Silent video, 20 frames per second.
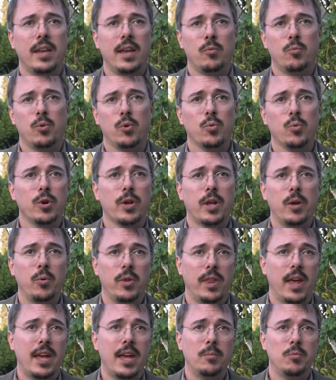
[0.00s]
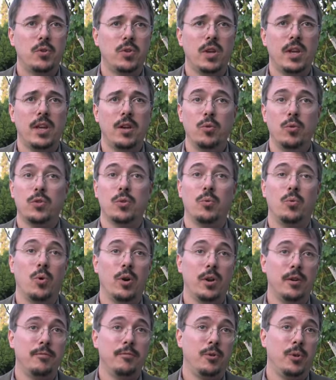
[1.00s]
And we're working with AMC, who's a
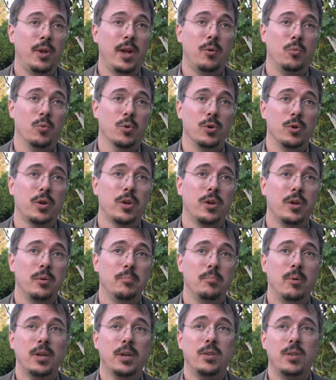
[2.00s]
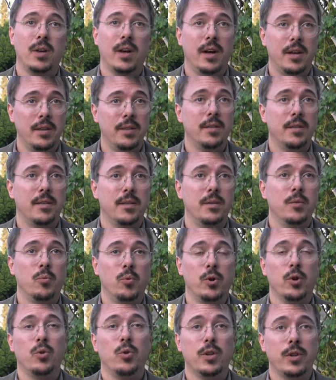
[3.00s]
wonderful network, but
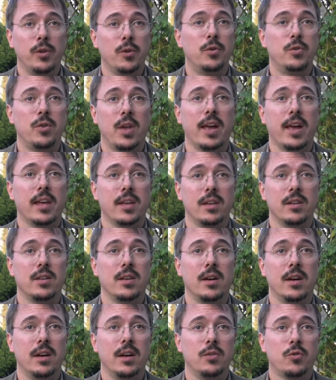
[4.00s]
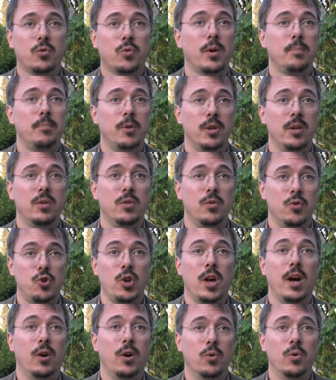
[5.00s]
we're only their second scripted
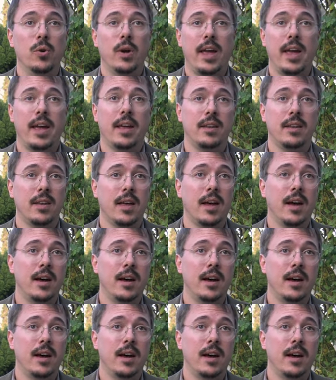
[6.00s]
show, and